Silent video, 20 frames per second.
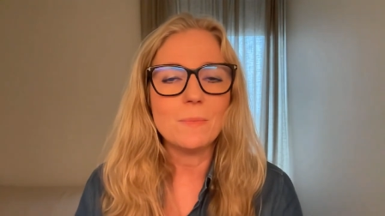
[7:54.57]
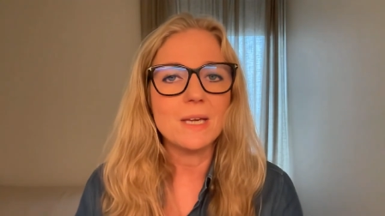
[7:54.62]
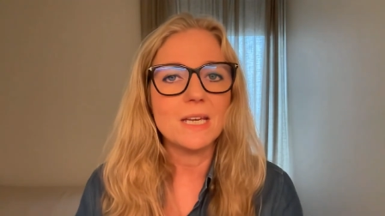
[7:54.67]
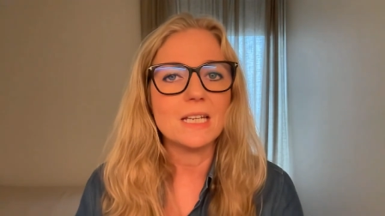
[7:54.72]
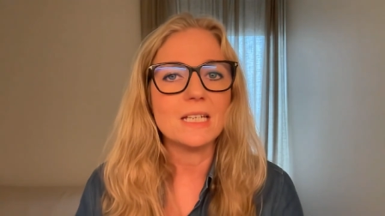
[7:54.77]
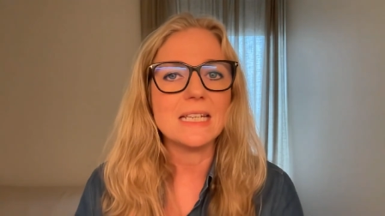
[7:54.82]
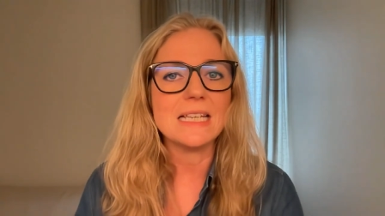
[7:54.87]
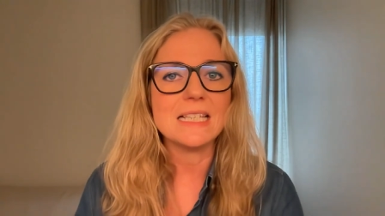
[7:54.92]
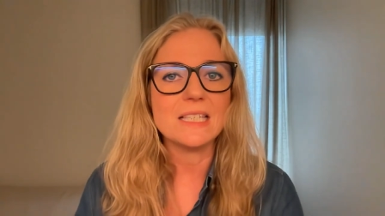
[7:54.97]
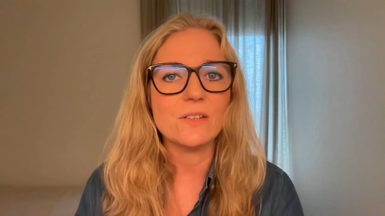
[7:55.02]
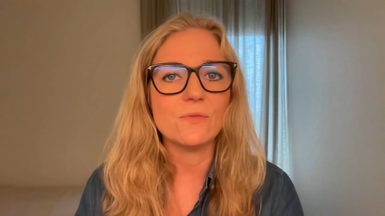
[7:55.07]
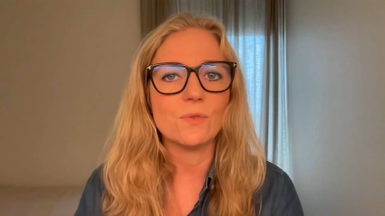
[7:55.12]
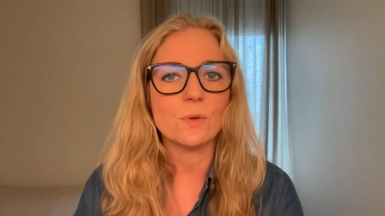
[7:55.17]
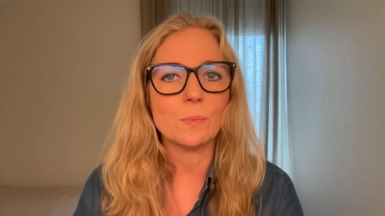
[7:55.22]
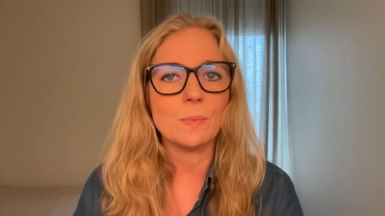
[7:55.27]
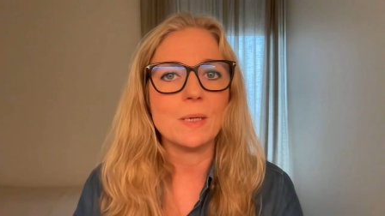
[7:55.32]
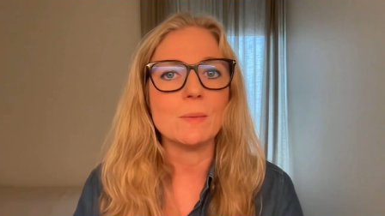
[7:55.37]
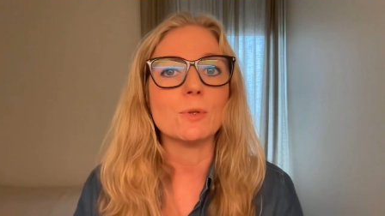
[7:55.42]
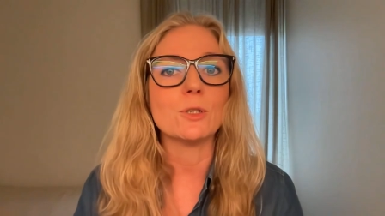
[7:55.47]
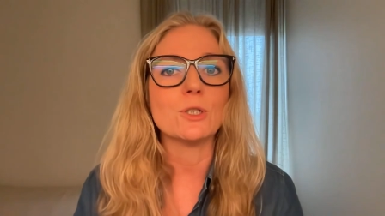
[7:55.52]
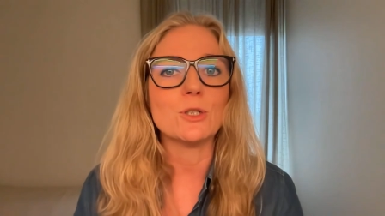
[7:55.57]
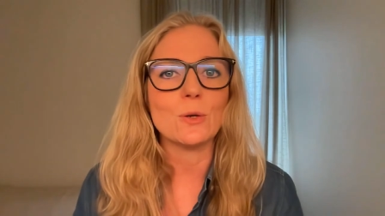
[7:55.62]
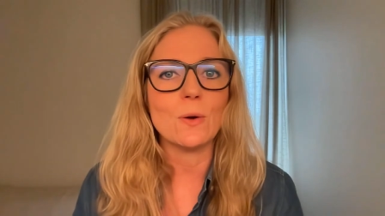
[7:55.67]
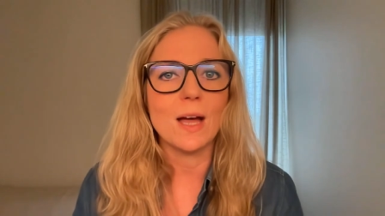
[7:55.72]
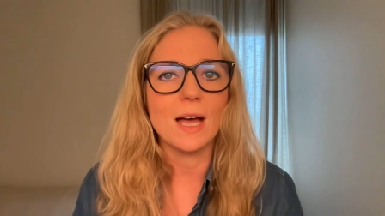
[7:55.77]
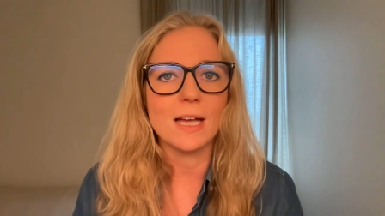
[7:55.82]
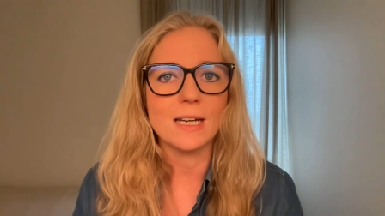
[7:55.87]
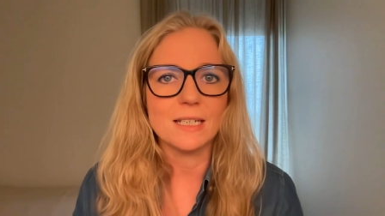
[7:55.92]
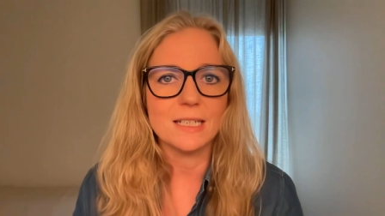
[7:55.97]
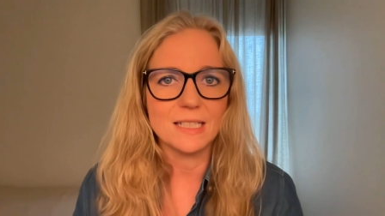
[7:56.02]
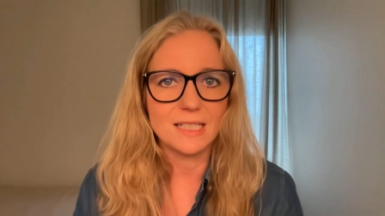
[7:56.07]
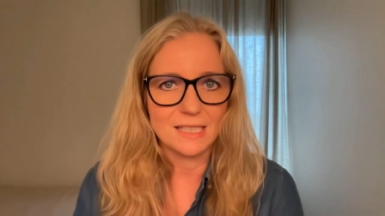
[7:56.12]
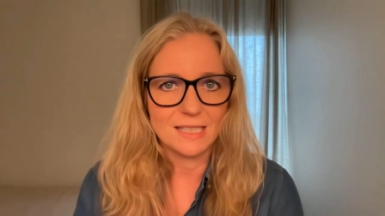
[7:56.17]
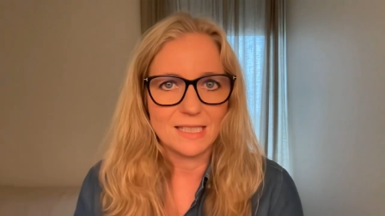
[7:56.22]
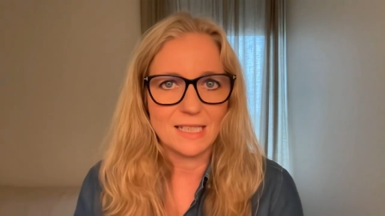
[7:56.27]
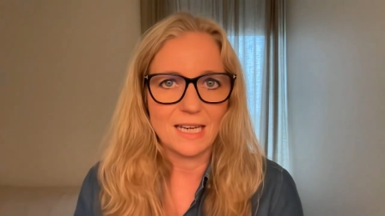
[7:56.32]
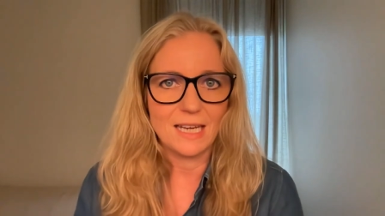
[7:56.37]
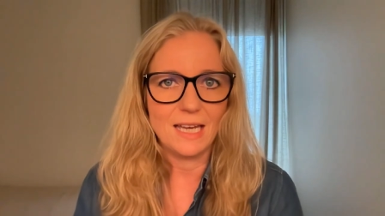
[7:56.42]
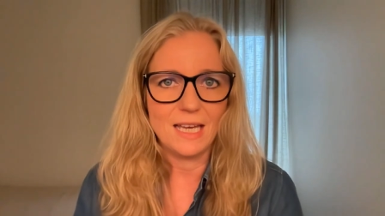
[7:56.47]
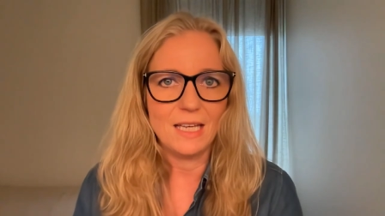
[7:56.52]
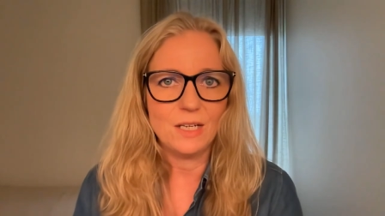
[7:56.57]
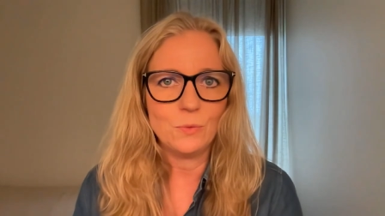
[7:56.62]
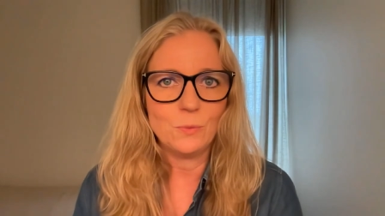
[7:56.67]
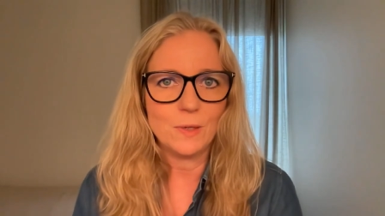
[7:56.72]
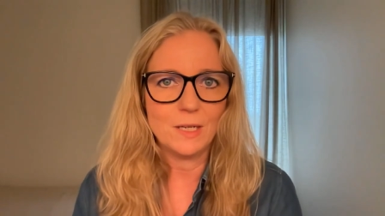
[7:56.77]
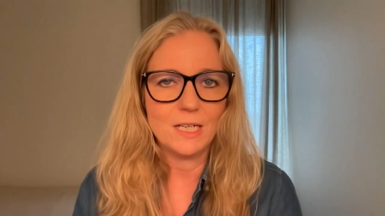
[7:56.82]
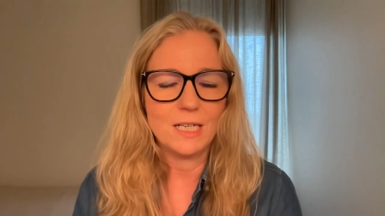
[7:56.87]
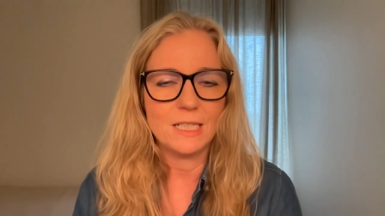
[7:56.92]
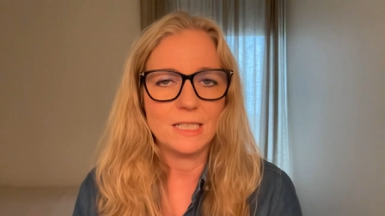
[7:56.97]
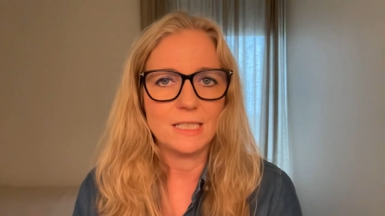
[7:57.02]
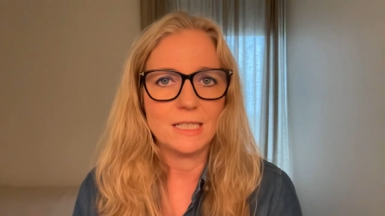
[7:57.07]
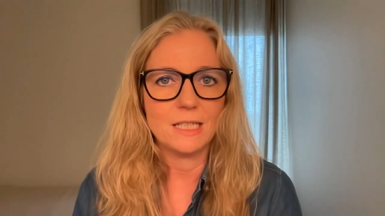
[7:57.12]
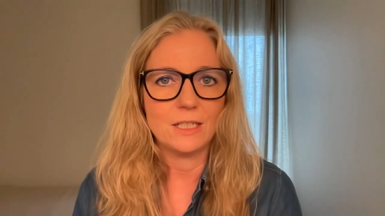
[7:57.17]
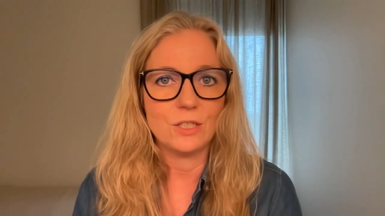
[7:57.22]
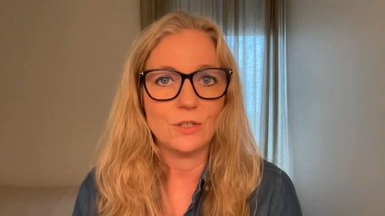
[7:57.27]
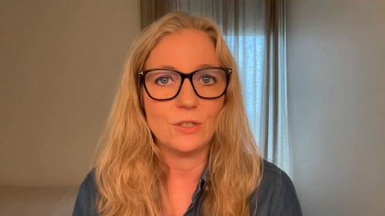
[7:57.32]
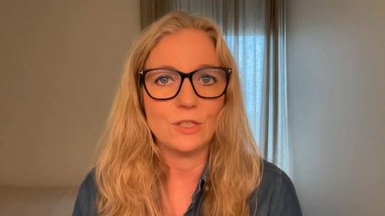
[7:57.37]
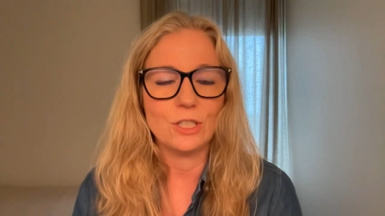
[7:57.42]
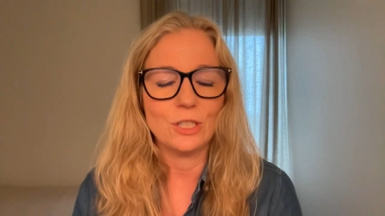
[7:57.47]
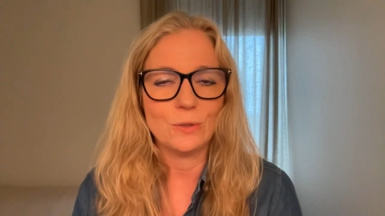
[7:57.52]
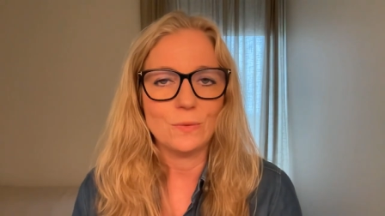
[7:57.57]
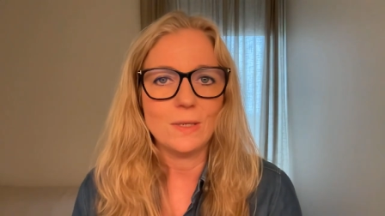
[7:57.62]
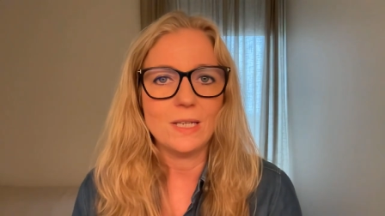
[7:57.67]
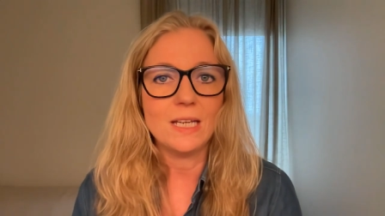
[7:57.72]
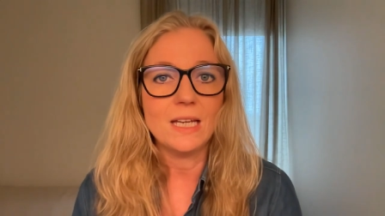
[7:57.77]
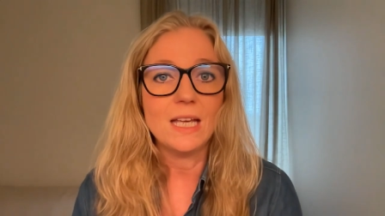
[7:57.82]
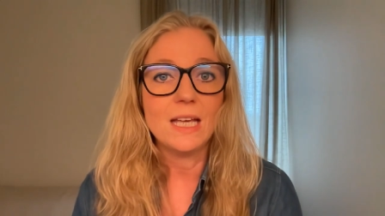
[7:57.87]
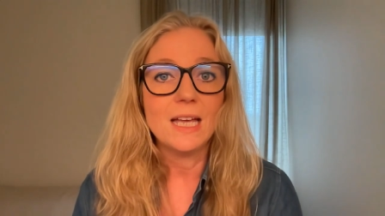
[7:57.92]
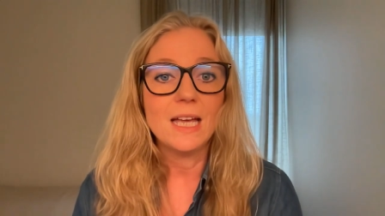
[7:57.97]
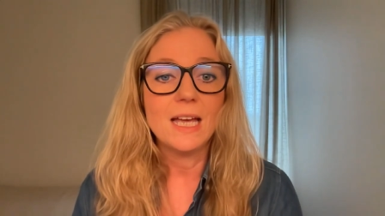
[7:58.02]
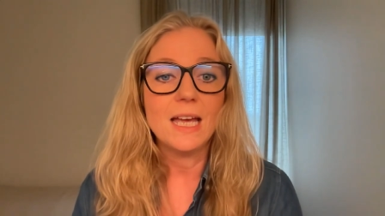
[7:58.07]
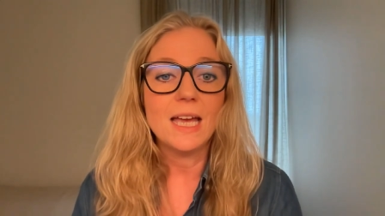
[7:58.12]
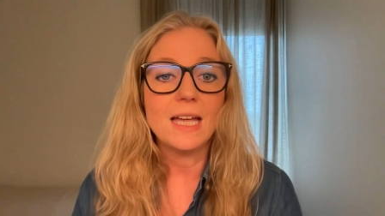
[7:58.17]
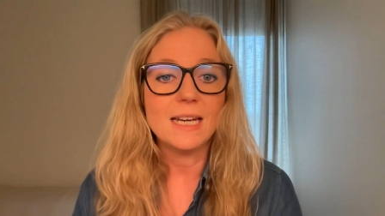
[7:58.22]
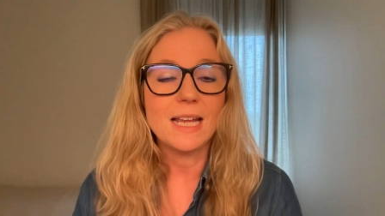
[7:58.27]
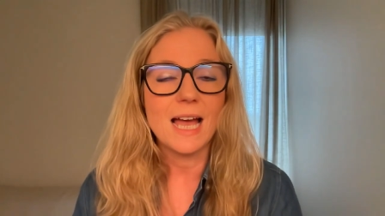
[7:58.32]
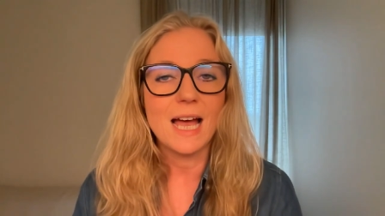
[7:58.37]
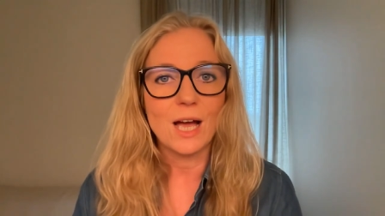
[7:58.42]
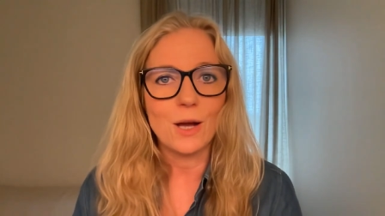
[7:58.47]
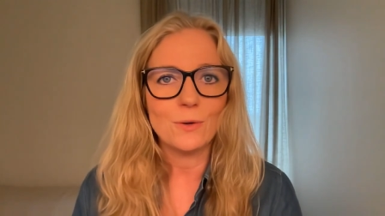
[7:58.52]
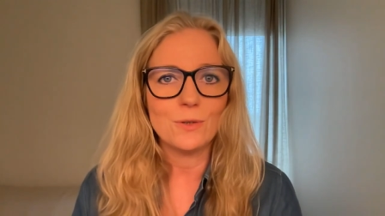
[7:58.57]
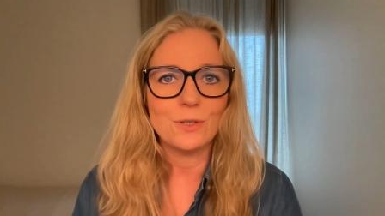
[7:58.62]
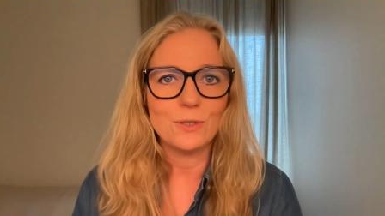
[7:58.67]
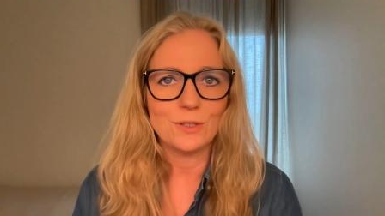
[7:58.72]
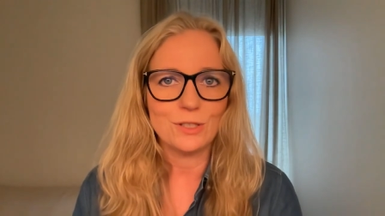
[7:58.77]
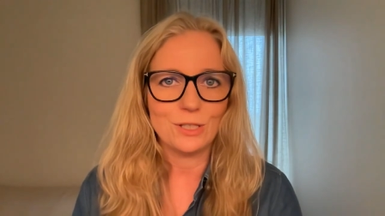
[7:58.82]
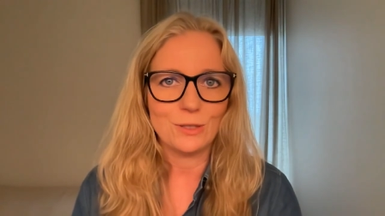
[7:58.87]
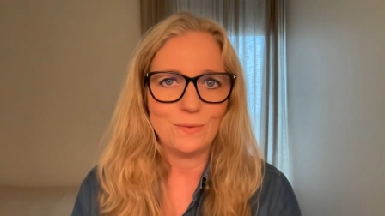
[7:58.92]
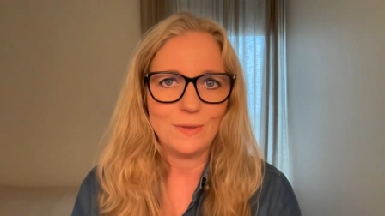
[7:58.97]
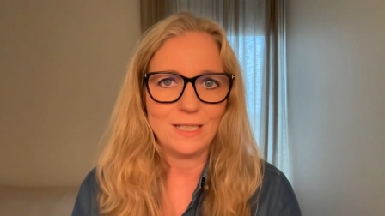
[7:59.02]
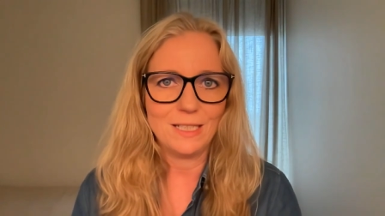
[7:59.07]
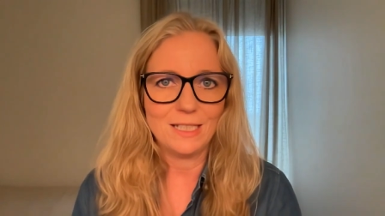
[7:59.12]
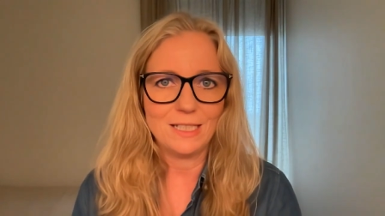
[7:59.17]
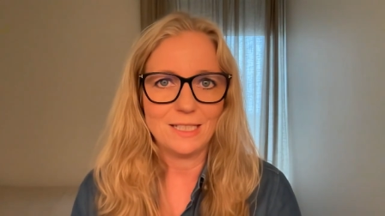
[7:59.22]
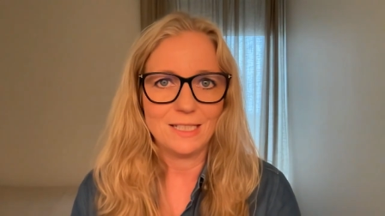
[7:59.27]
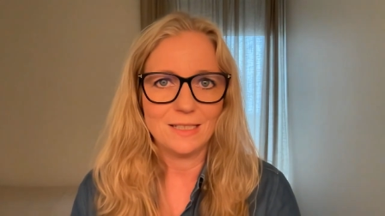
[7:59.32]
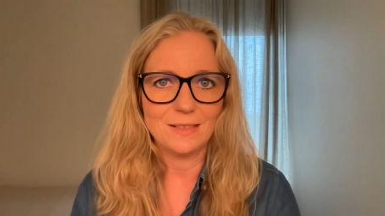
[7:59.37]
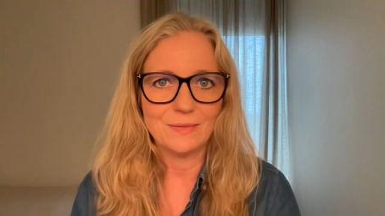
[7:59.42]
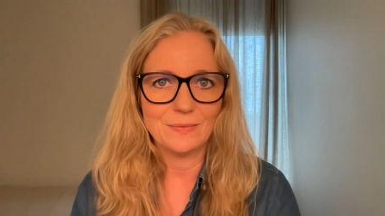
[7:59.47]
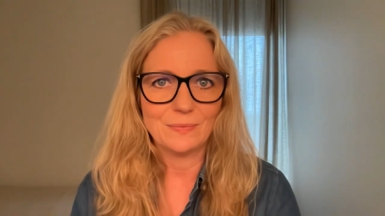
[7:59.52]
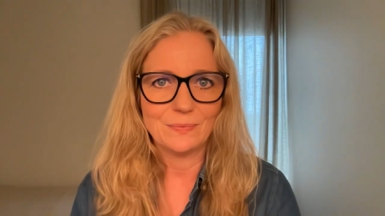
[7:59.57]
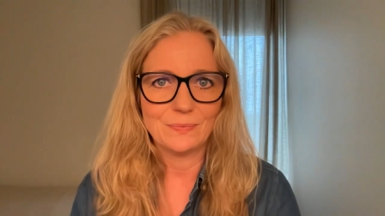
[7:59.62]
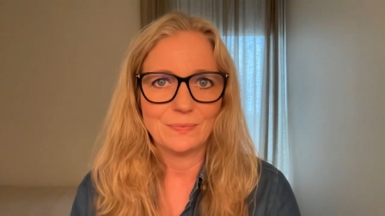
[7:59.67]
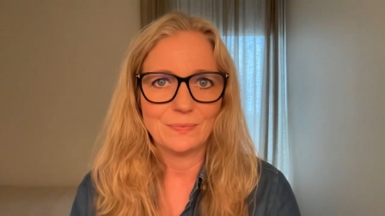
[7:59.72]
make it easy for people to understand what it is that you're doing and how you're doing it.